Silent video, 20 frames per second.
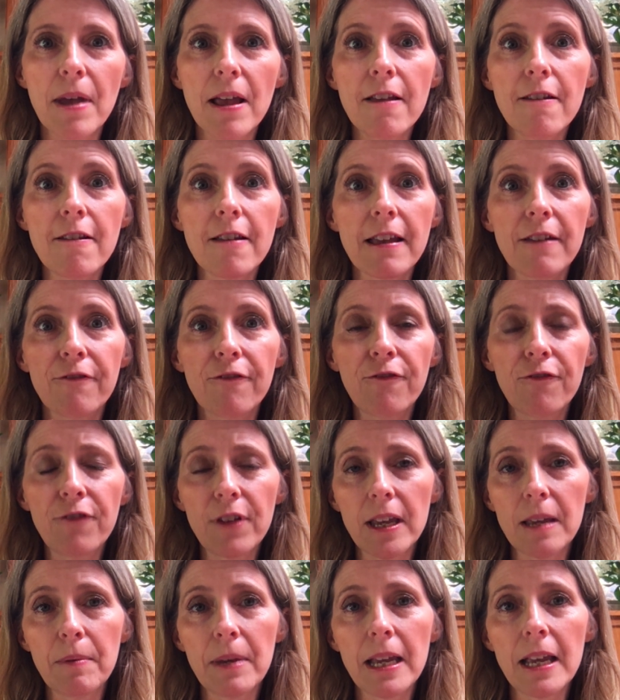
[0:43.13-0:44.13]
if
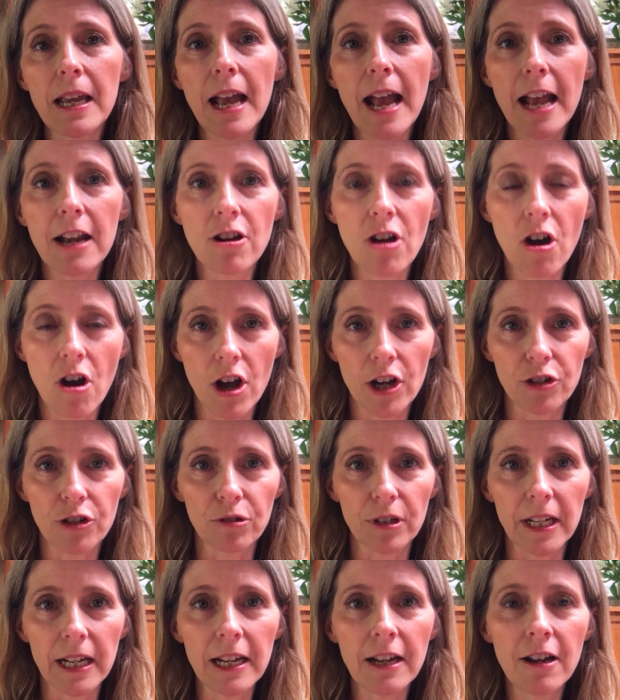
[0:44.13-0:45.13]
Phoebe and
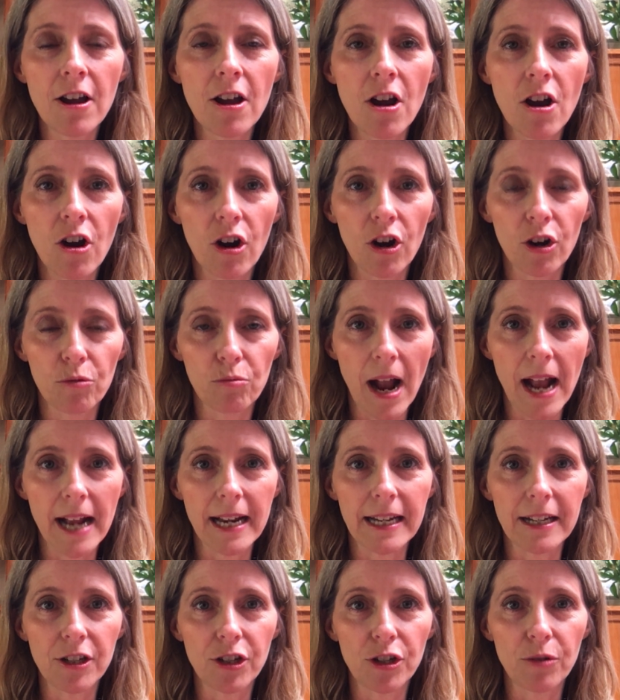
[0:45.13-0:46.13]
Audrey are
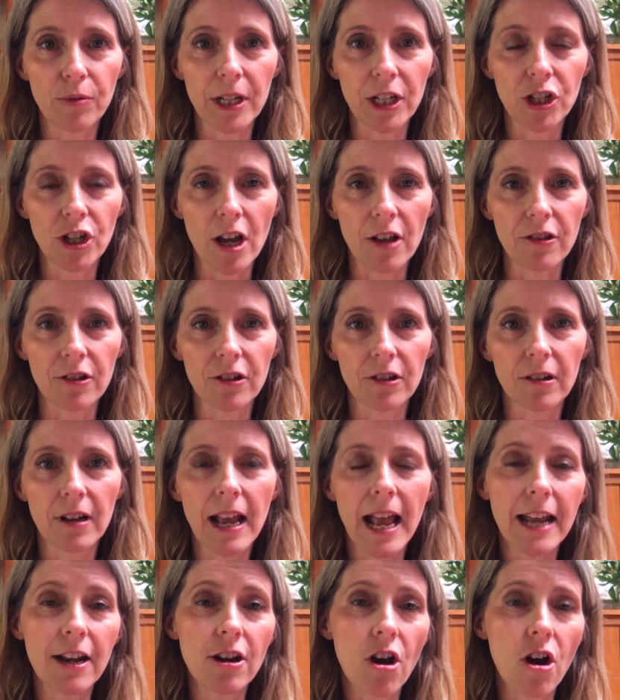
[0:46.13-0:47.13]
writing to each other
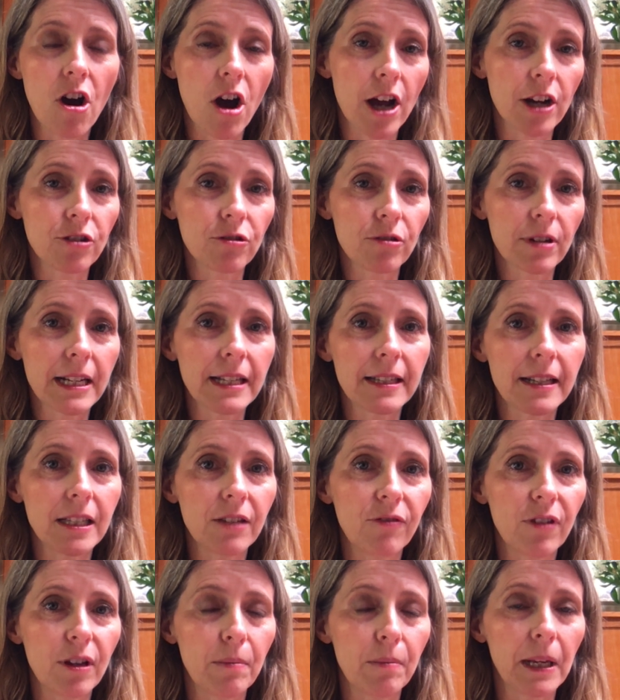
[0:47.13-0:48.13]
and Audrey sends
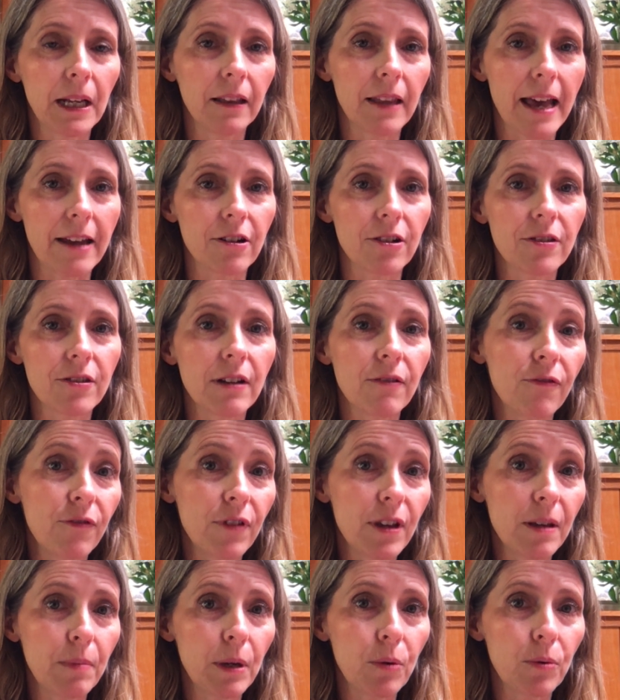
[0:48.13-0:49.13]
Phoebe a letter, then
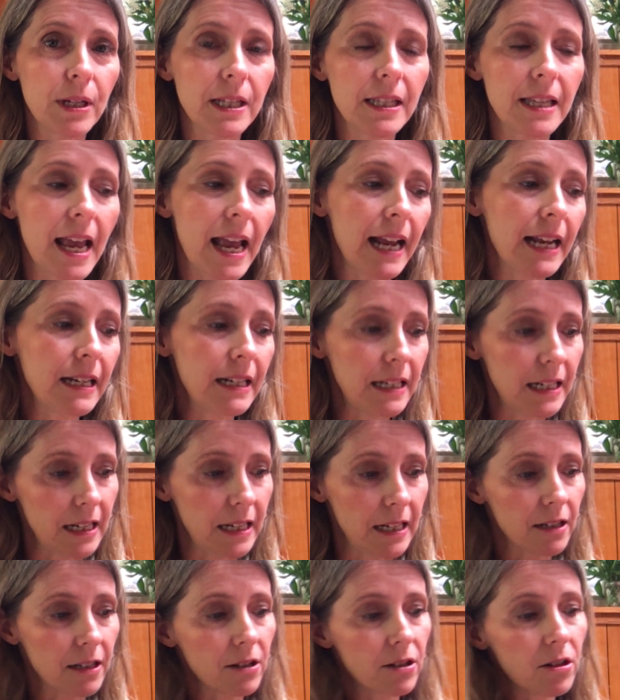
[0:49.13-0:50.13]
Phoebe would say,
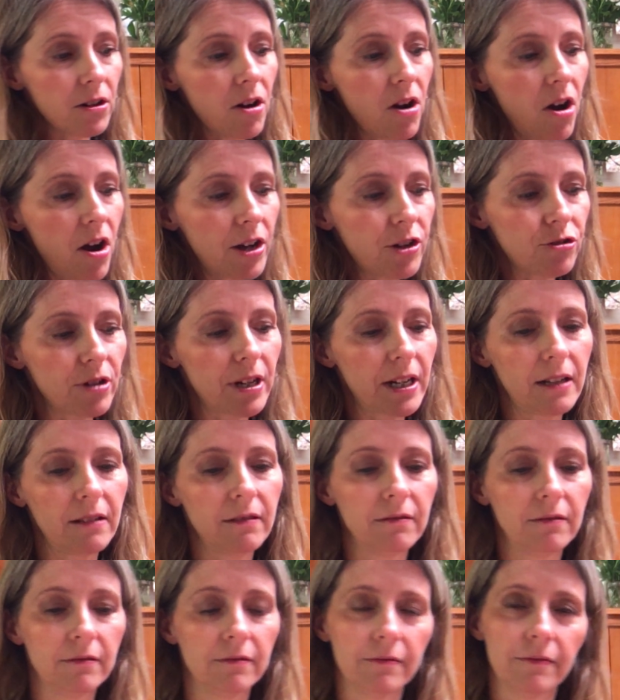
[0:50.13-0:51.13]
"Dear Audrey."
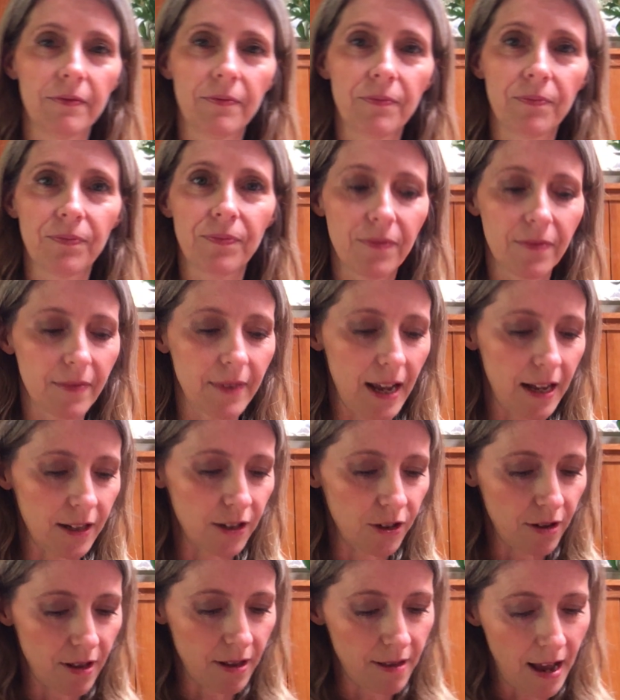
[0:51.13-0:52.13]

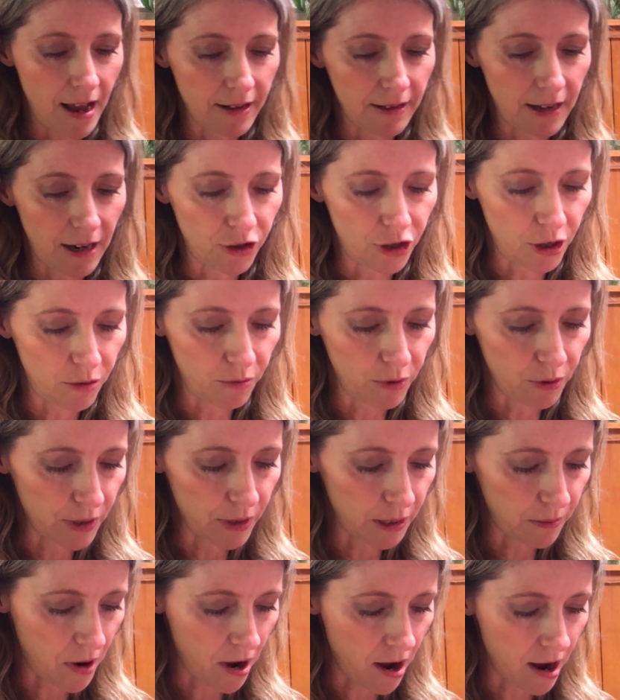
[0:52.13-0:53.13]
That's how she would
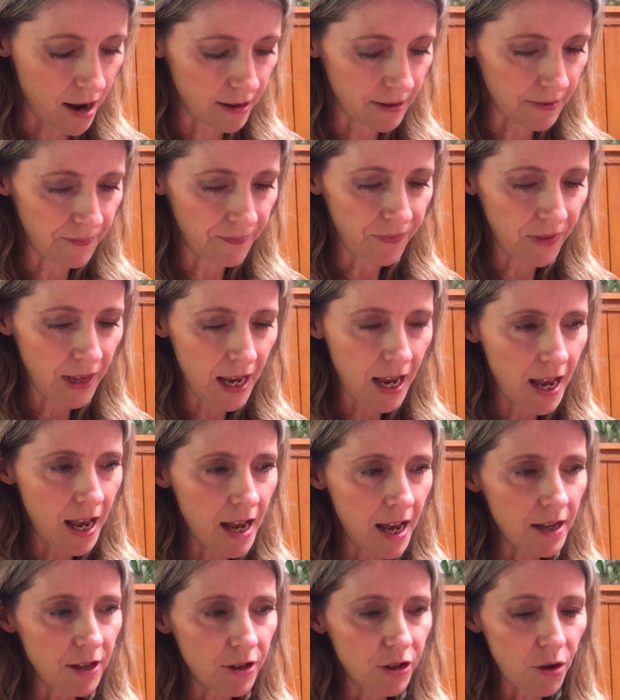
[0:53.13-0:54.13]
respond.
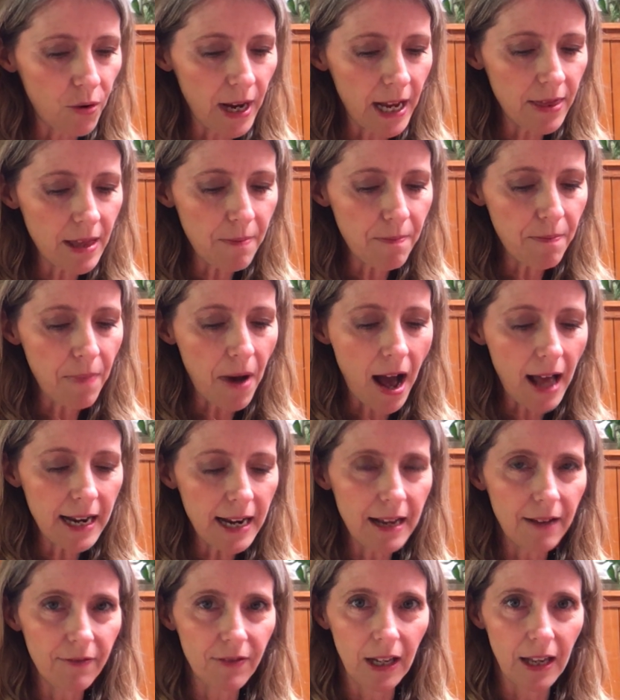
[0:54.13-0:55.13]
So in the body
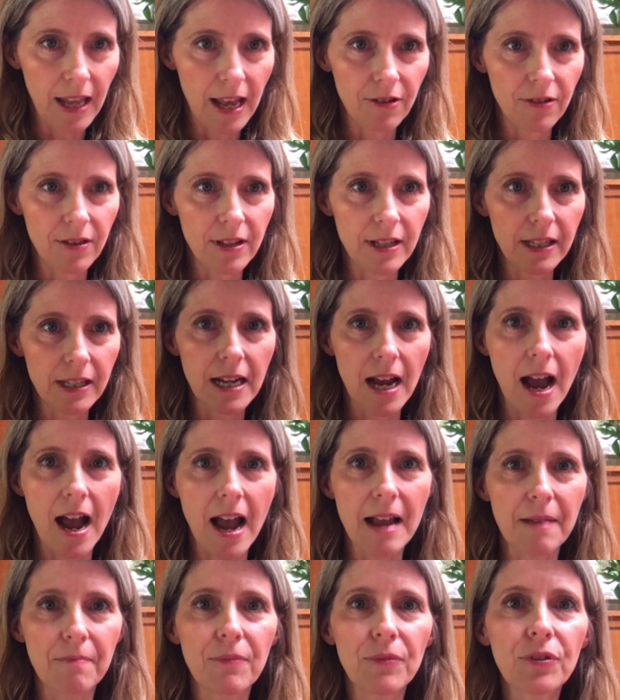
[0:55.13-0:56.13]
of the letter this
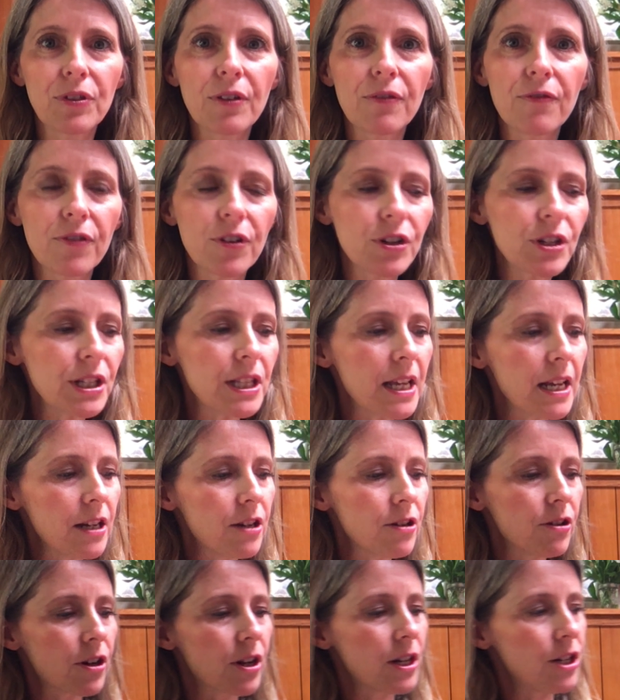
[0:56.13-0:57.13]
time, the first thing you're
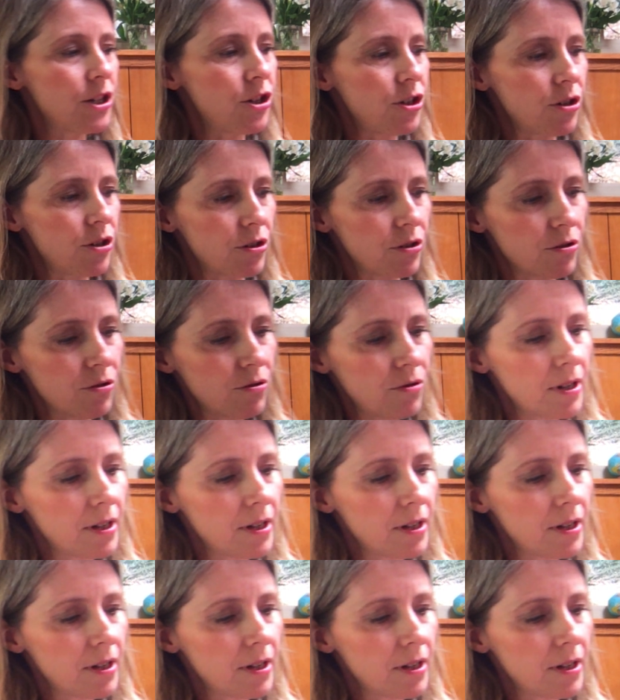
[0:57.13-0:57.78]
going to do